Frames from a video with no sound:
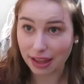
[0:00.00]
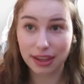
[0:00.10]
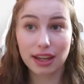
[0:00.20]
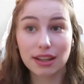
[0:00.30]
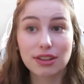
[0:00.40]
I
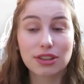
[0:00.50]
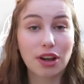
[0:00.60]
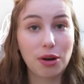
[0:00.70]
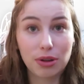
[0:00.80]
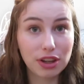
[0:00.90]
think it's
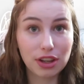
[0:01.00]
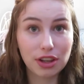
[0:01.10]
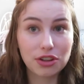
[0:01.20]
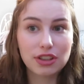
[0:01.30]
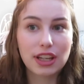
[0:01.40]
so
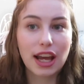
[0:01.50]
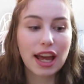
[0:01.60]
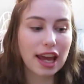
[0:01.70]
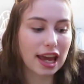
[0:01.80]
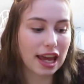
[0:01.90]
cute.
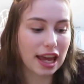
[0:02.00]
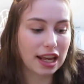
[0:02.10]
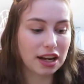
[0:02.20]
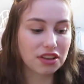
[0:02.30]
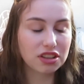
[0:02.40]

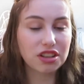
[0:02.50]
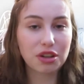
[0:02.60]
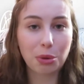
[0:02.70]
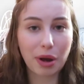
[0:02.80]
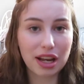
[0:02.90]
And this is
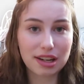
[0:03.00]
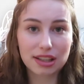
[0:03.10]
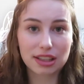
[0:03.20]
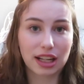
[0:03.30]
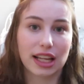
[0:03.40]
a way
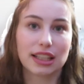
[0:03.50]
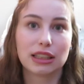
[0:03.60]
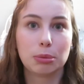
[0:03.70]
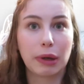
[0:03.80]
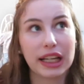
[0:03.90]
just to like
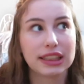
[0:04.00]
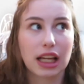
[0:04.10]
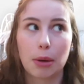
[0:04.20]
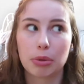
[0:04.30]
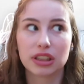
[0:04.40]
spice
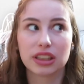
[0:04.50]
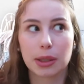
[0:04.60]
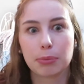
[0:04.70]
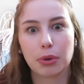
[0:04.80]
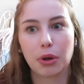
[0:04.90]
up a
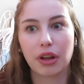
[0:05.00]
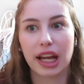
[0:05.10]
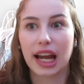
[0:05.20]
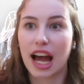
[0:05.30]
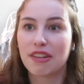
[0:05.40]
simple
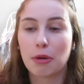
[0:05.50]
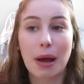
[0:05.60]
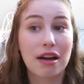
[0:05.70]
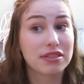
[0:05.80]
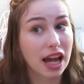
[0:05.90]
like half up,
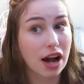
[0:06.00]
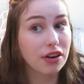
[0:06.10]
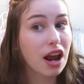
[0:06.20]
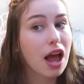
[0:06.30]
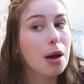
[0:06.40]
half
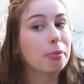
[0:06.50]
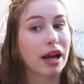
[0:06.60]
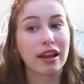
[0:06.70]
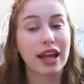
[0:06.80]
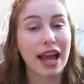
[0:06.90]
down
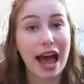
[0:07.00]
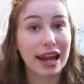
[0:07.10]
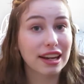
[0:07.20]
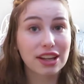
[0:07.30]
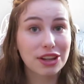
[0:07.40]
by like
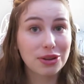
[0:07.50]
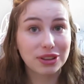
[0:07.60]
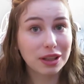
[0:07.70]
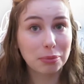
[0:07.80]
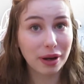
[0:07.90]
adding a cute
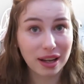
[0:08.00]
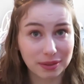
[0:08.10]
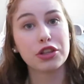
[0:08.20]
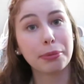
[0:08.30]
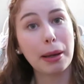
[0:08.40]
little bun.
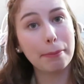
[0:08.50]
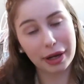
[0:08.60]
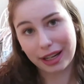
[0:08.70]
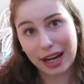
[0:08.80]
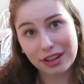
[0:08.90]
Those are my
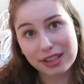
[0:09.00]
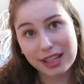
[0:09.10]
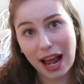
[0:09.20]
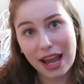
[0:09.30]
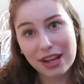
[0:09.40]
bun
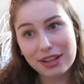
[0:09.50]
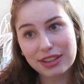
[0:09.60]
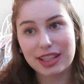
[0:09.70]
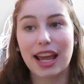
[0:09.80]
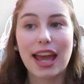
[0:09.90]

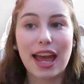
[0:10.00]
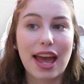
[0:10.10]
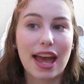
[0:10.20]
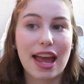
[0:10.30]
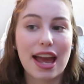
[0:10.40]
hairstyles,
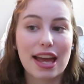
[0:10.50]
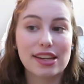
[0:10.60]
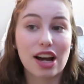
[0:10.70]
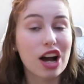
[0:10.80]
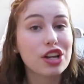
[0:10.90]

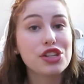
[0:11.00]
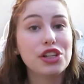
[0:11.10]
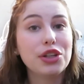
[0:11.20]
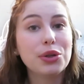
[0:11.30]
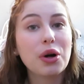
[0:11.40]
and
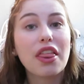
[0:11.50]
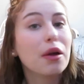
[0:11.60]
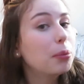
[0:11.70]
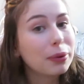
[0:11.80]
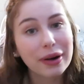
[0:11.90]
onto
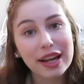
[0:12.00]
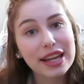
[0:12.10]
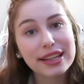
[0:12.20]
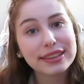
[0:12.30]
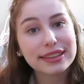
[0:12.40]
the
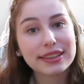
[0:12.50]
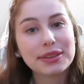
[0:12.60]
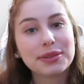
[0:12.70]
braids.